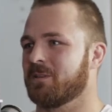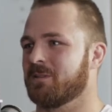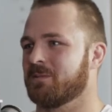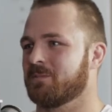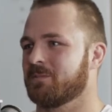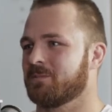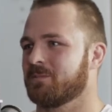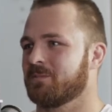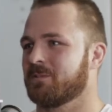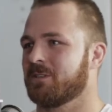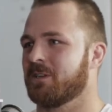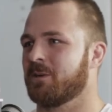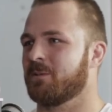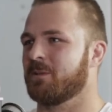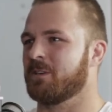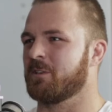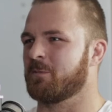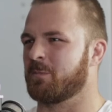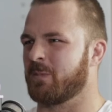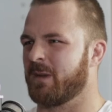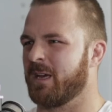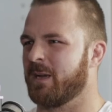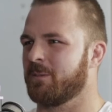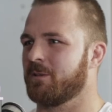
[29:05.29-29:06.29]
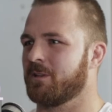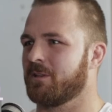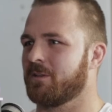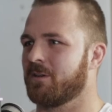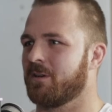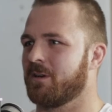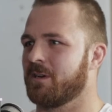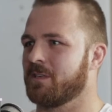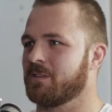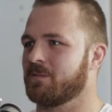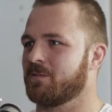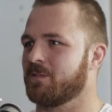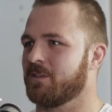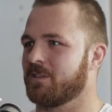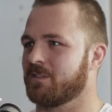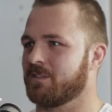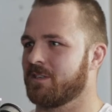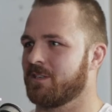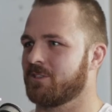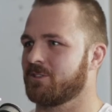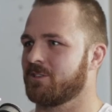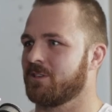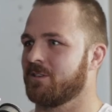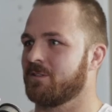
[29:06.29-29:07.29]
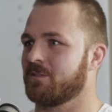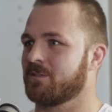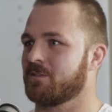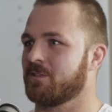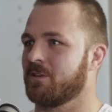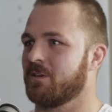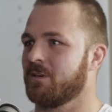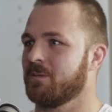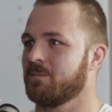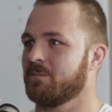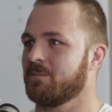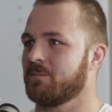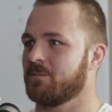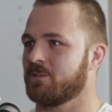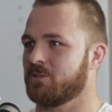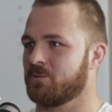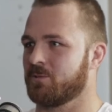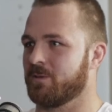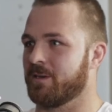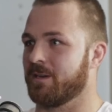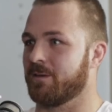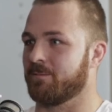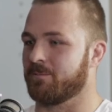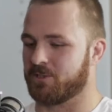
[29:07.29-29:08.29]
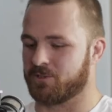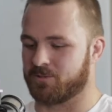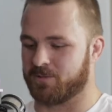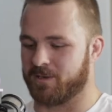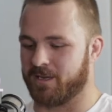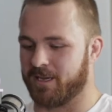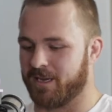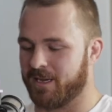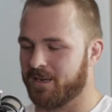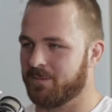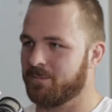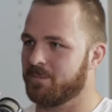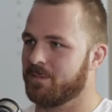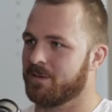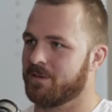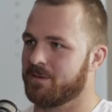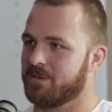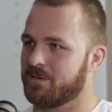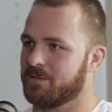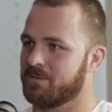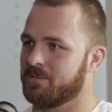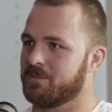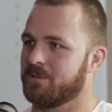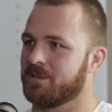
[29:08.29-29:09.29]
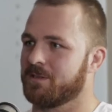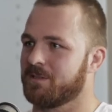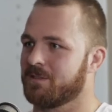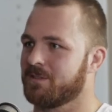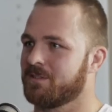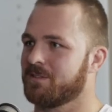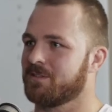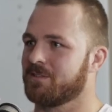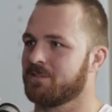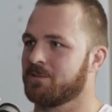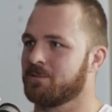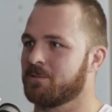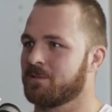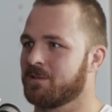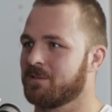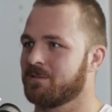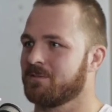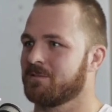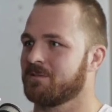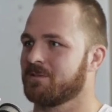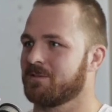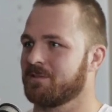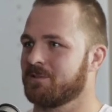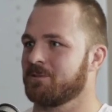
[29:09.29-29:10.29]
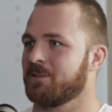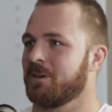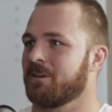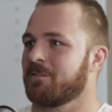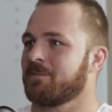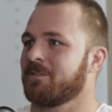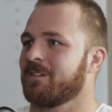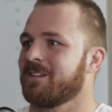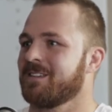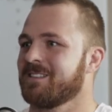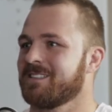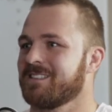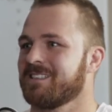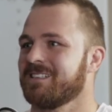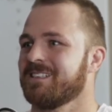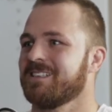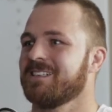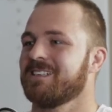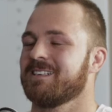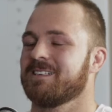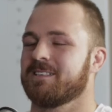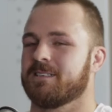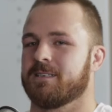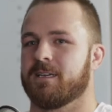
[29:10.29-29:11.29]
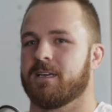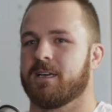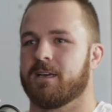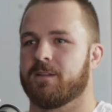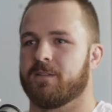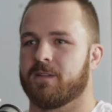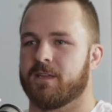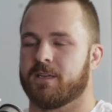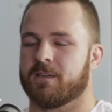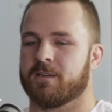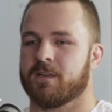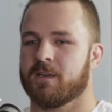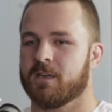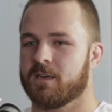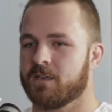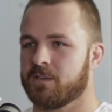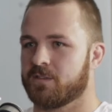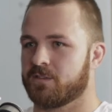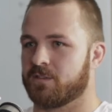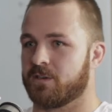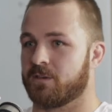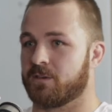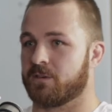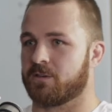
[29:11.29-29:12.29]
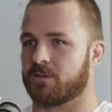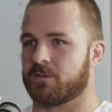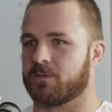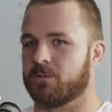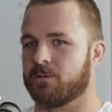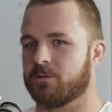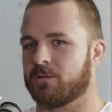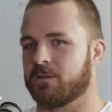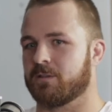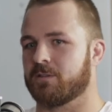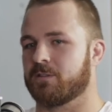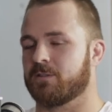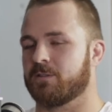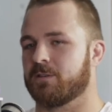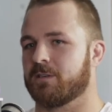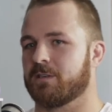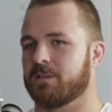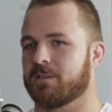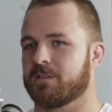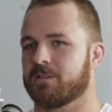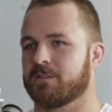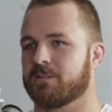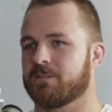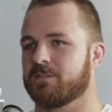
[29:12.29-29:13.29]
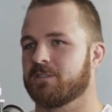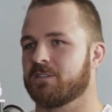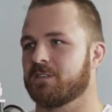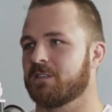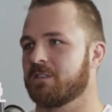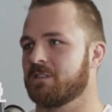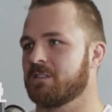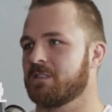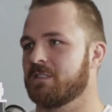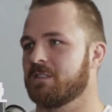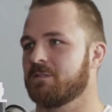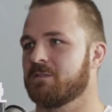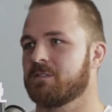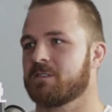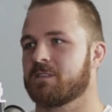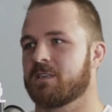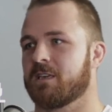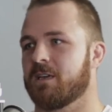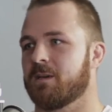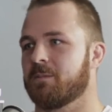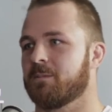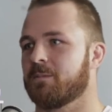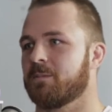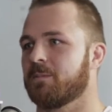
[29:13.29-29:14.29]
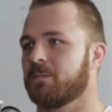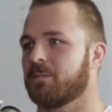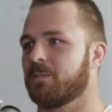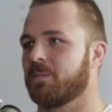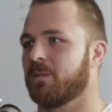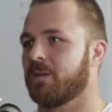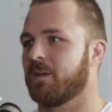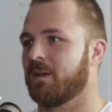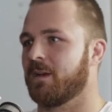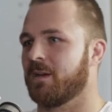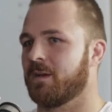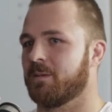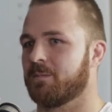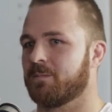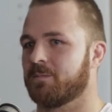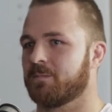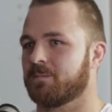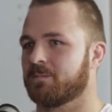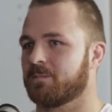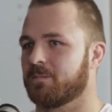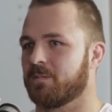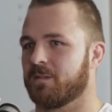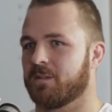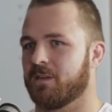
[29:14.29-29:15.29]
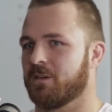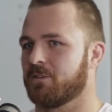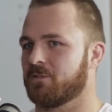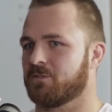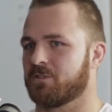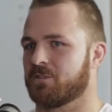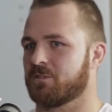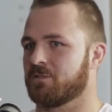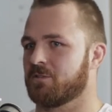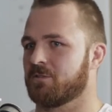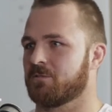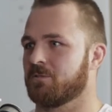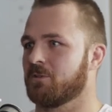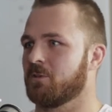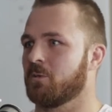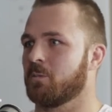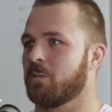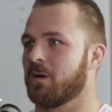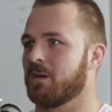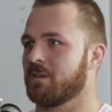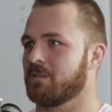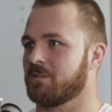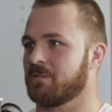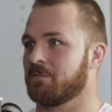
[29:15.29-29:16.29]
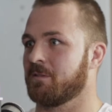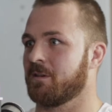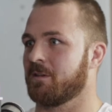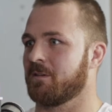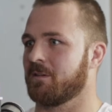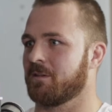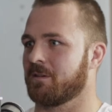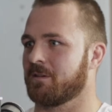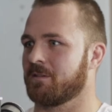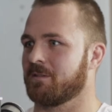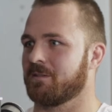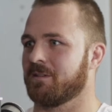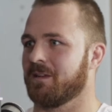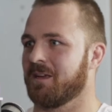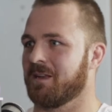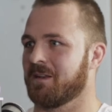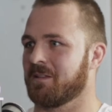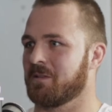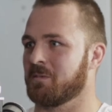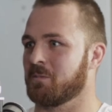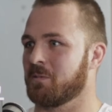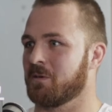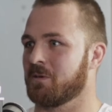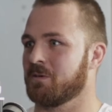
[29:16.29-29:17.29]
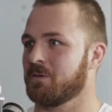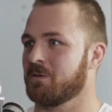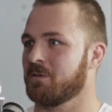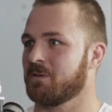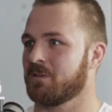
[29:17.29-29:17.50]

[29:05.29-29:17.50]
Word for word: And you know, when you've played with guys for such a long time, which we had because we're still young fellas. Yeah. And then so I got called into a New Zealand sevens camp, and that was just a real buzz. It felt like out of the blue.